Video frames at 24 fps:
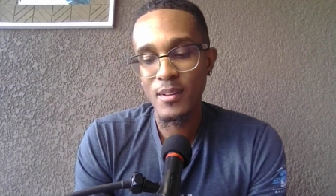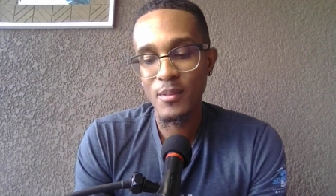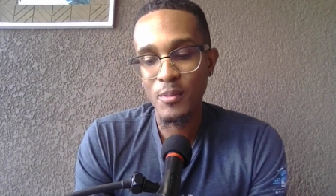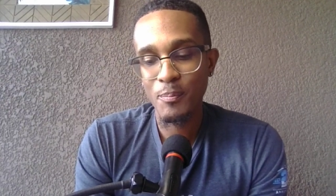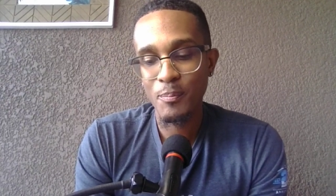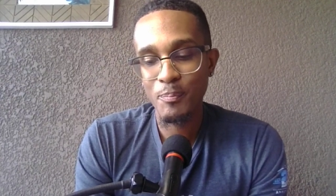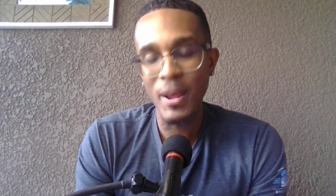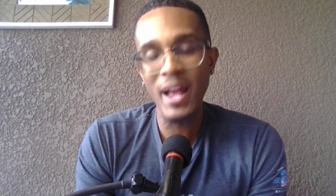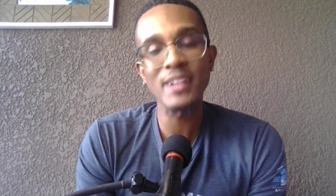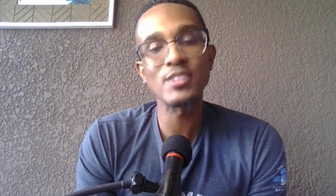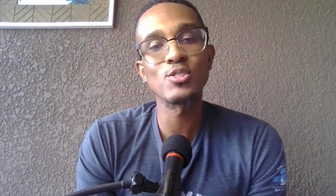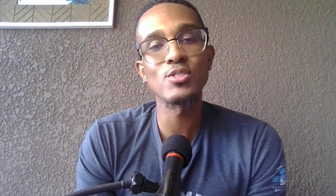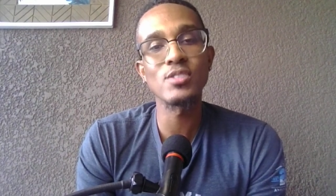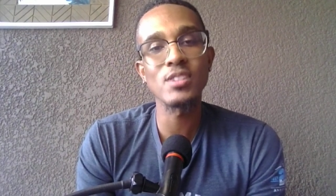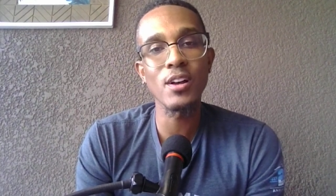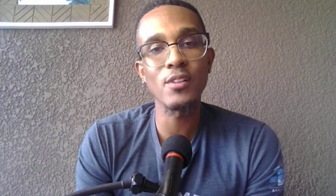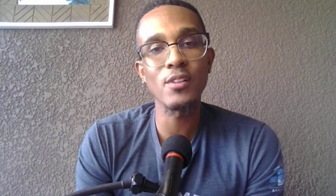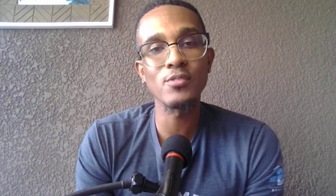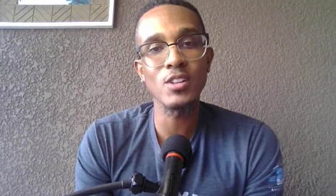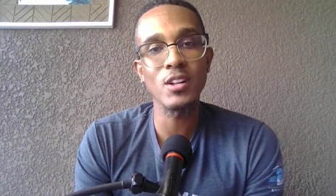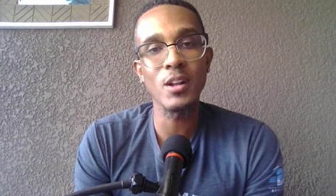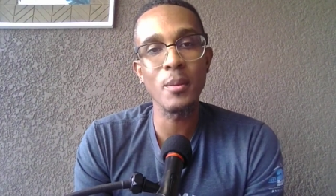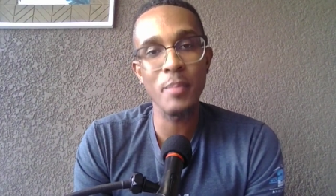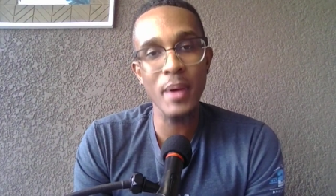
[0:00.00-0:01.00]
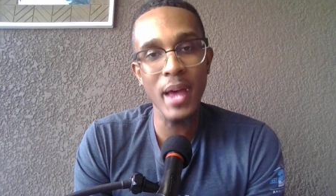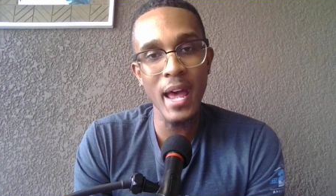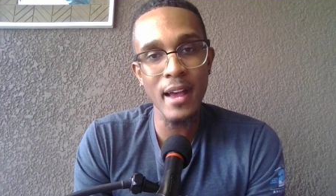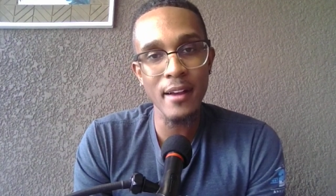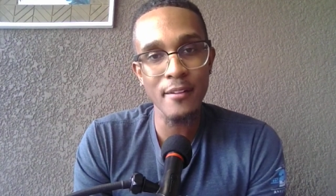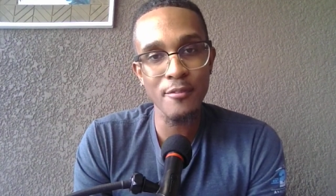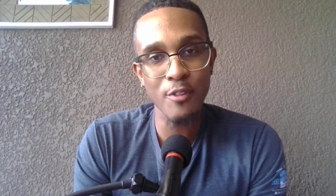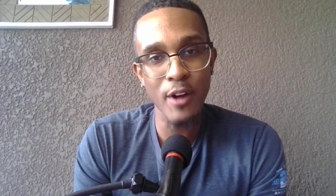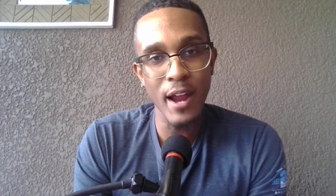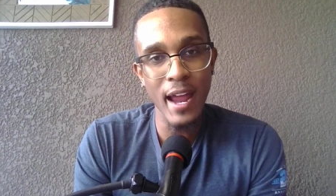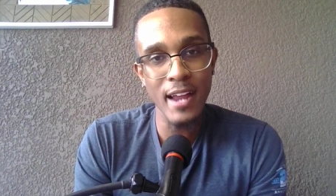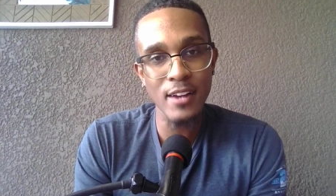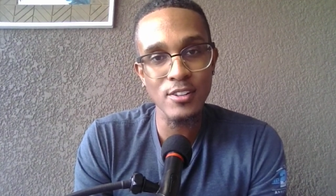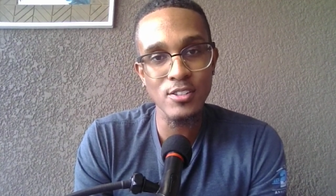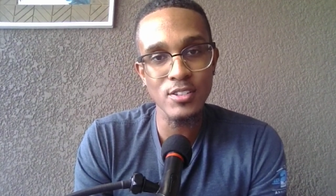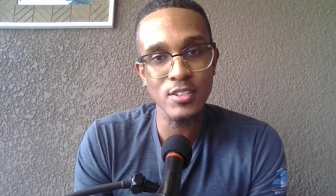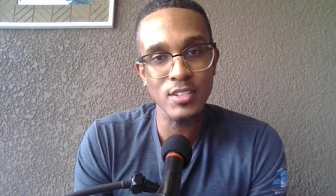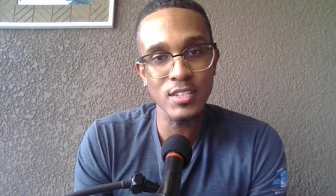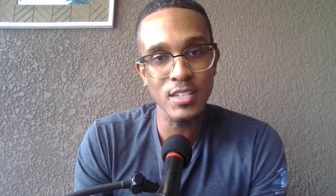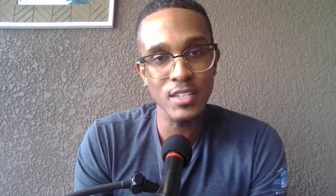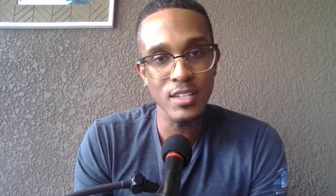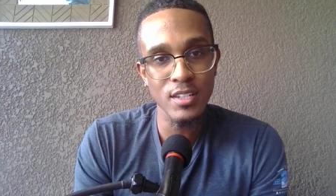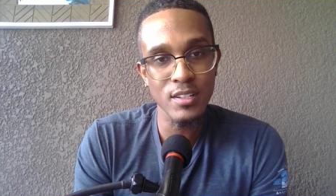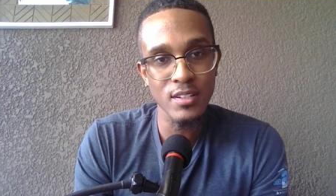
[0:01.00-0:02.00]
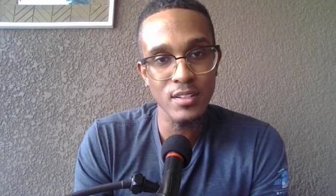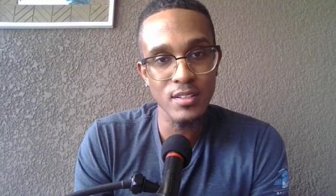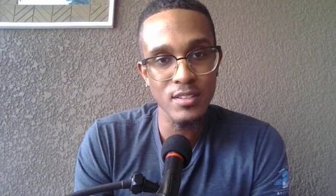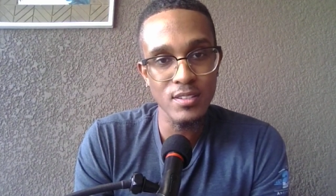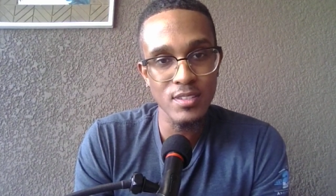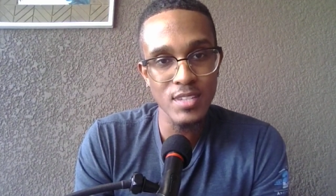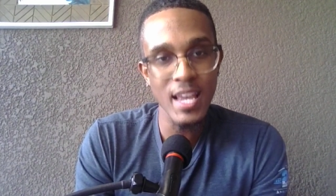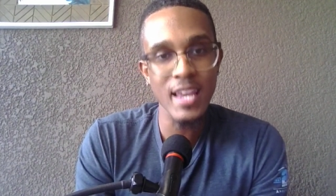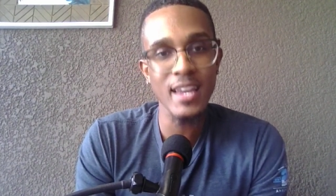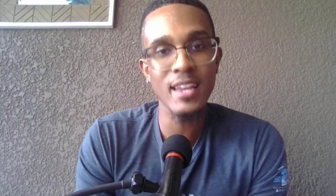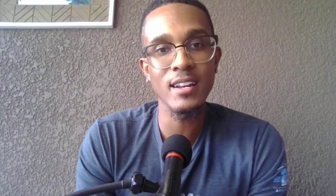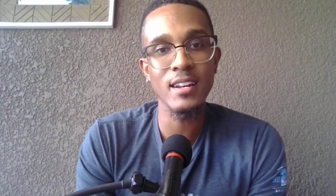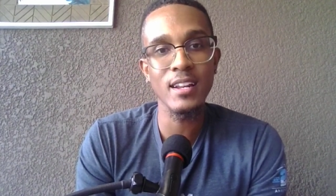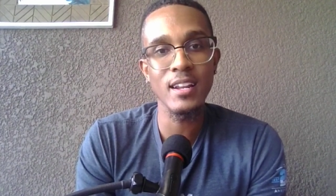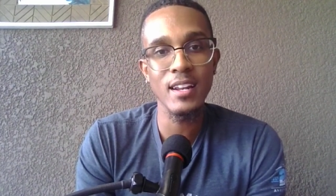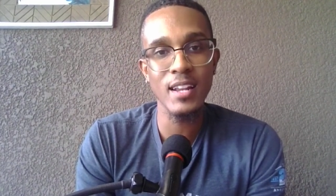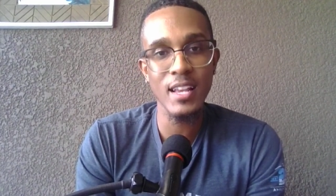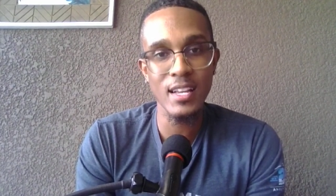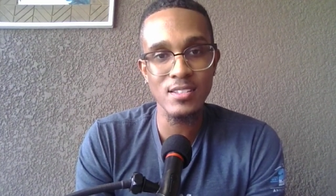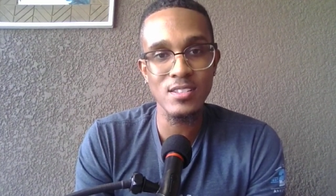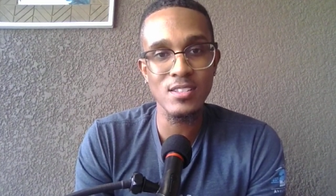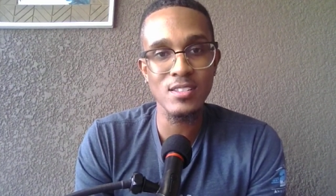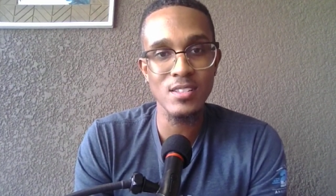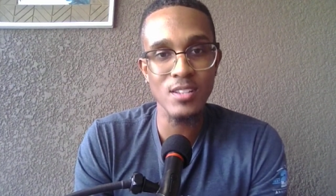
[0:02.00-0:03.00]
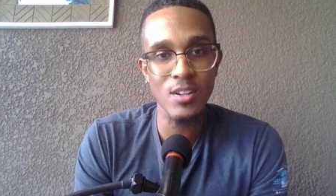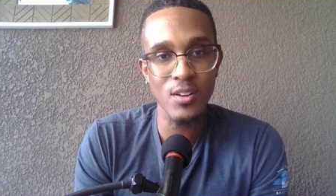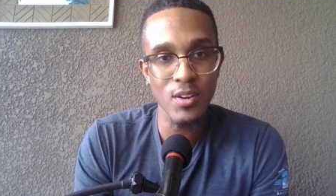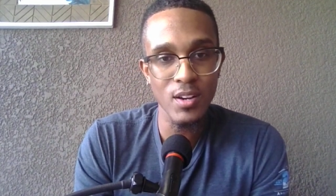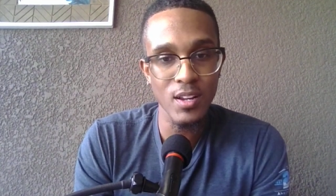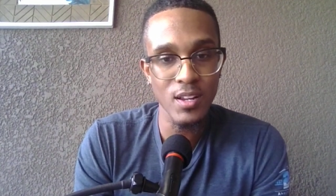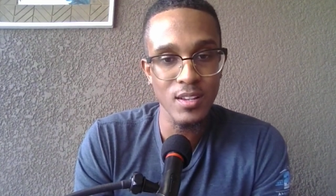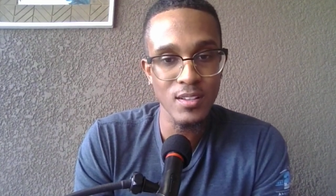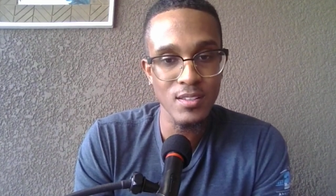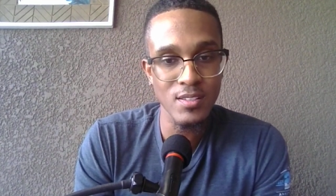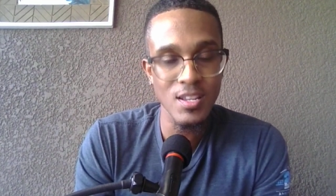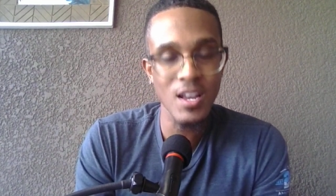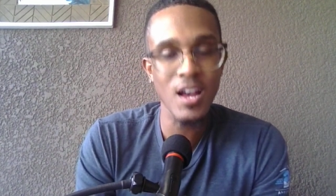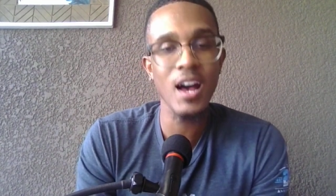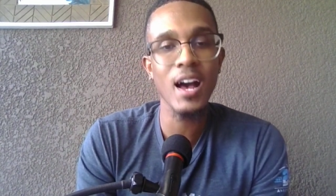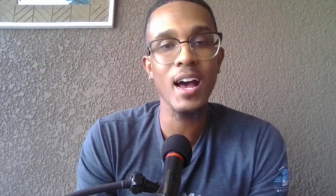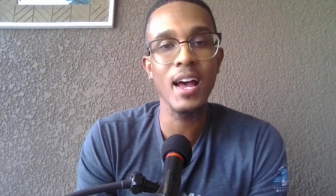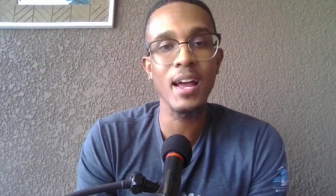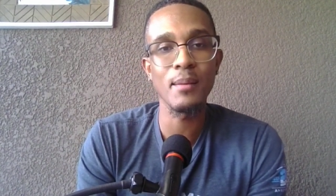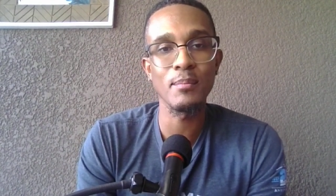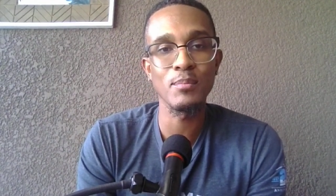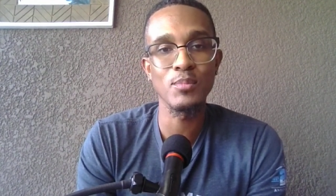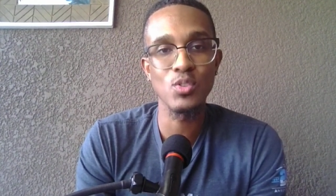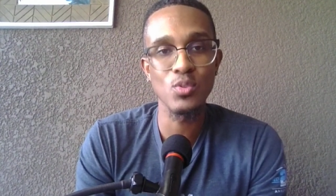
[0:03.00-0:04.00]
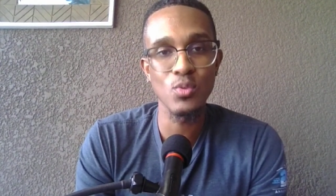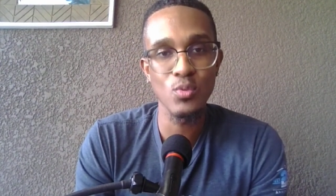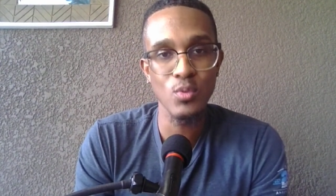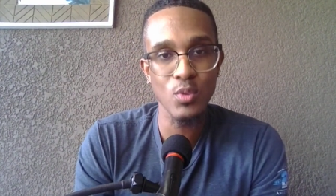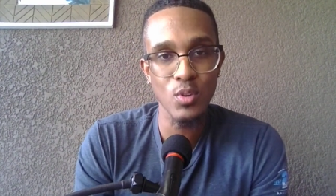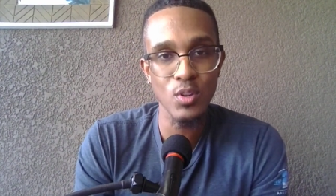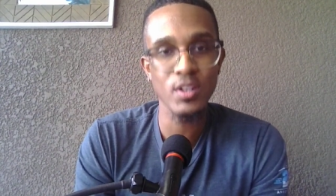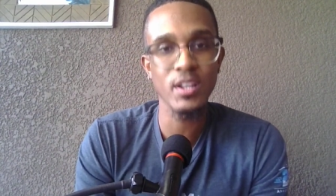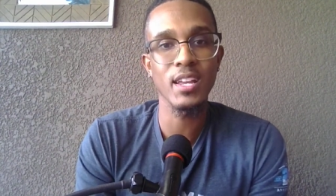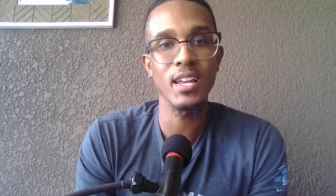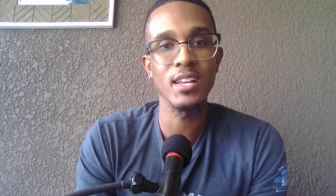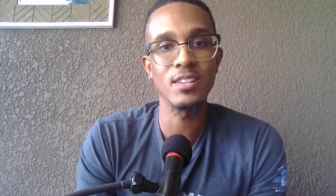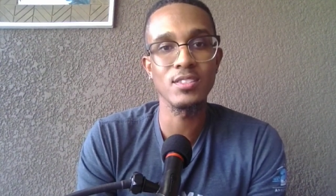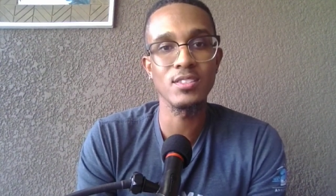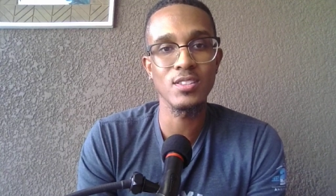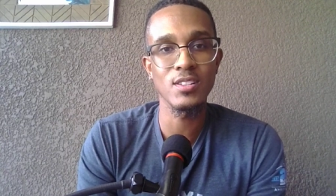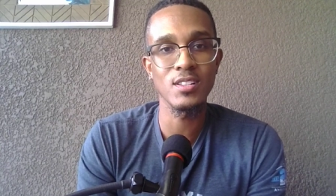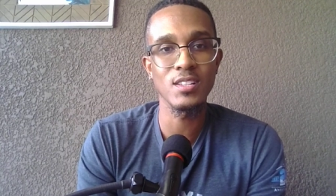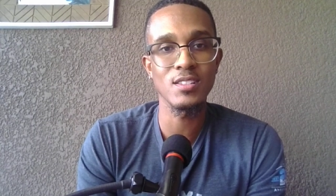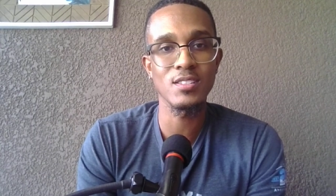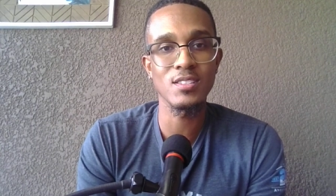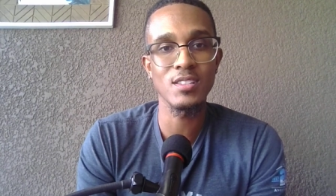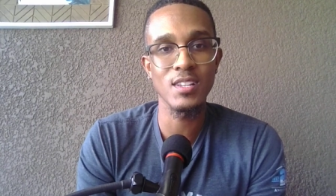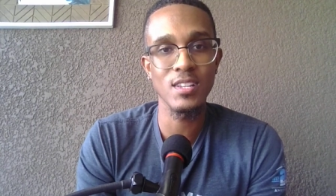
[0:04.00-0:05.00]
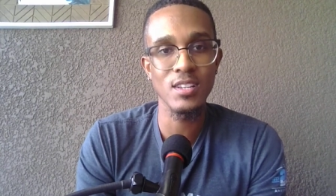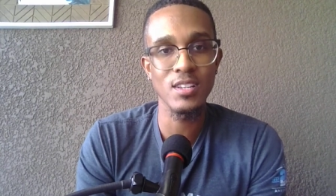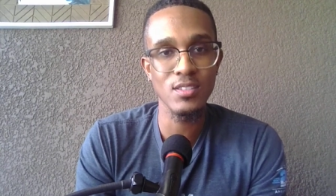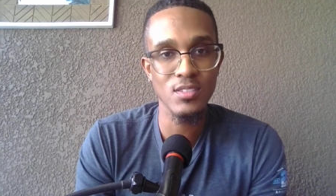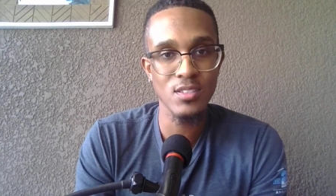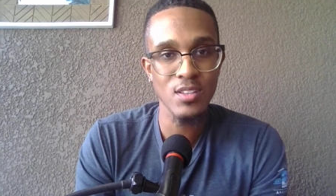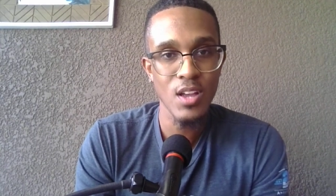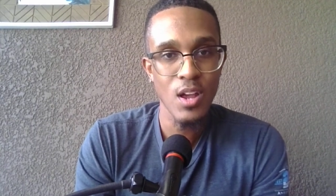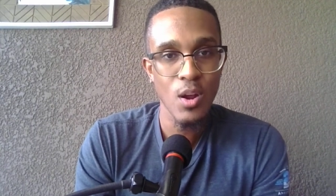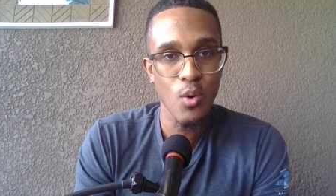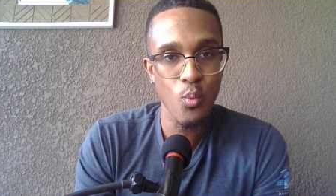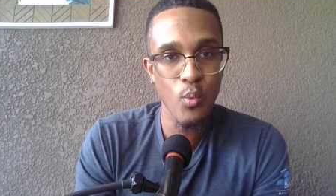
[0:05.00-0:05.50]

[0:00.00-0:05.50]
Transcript: pat yourselves on the back for actually taking the necessary time to look into these things